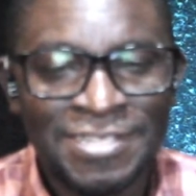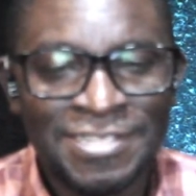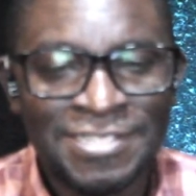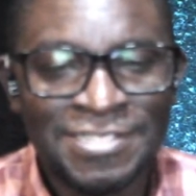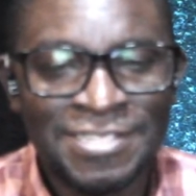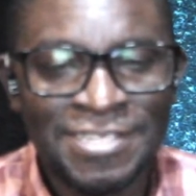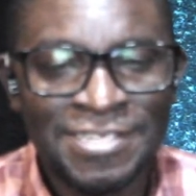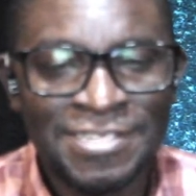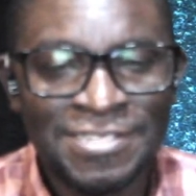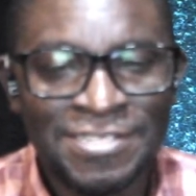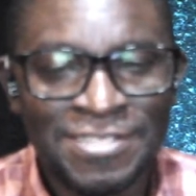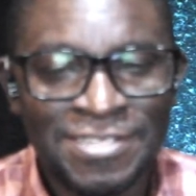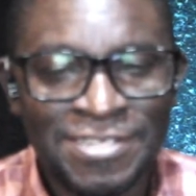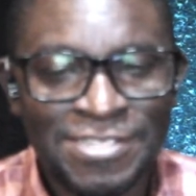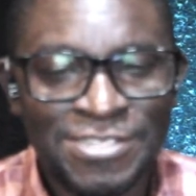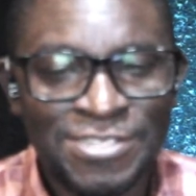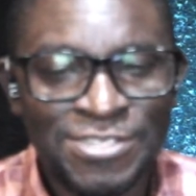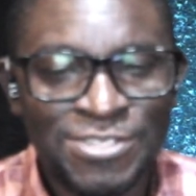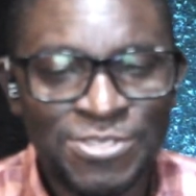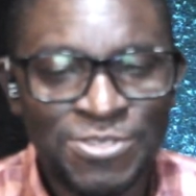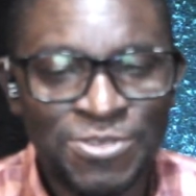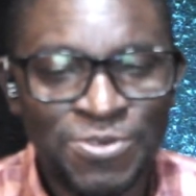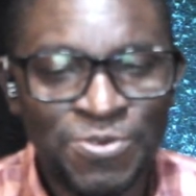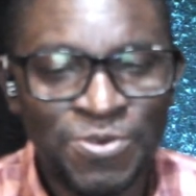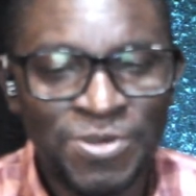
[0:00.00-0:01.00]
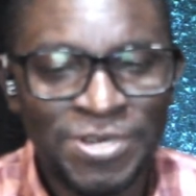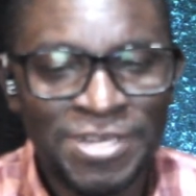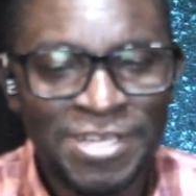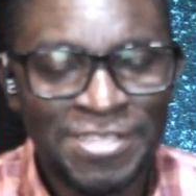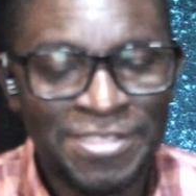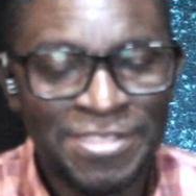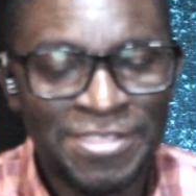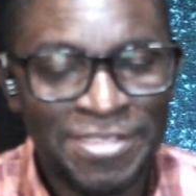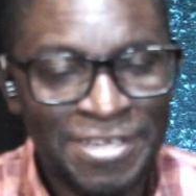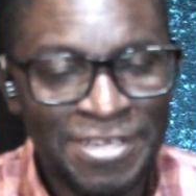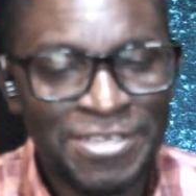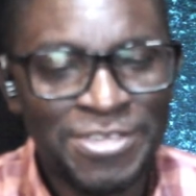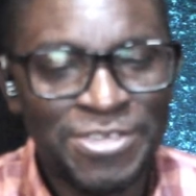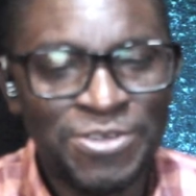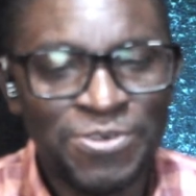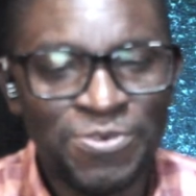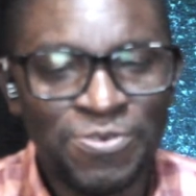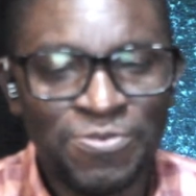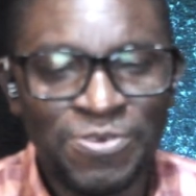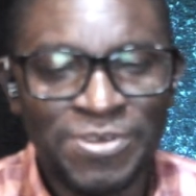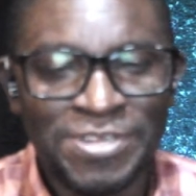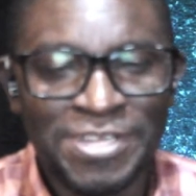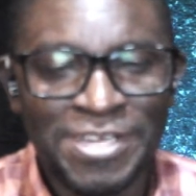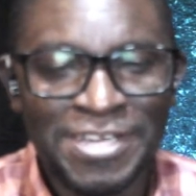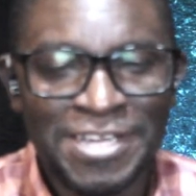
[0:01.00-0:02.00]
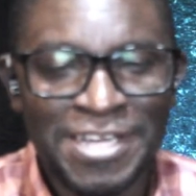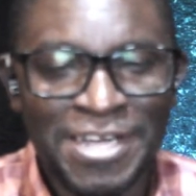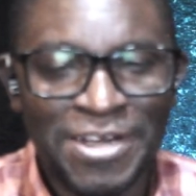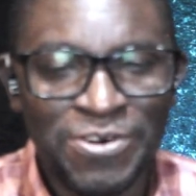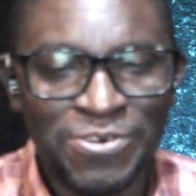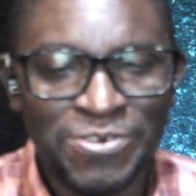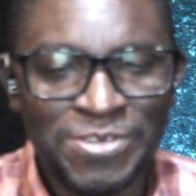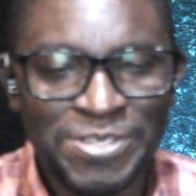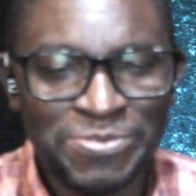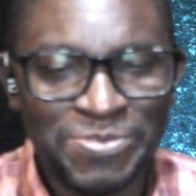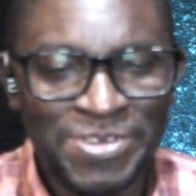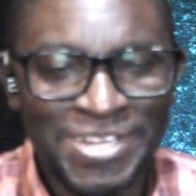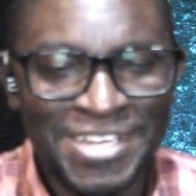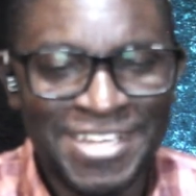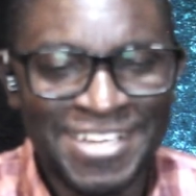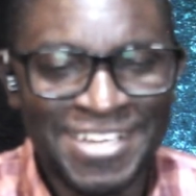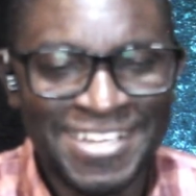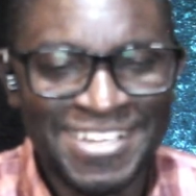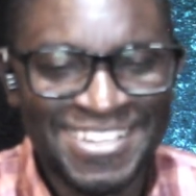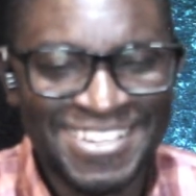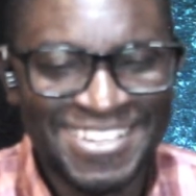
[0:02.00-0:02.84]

It says this is good. Thank you for the encouragement.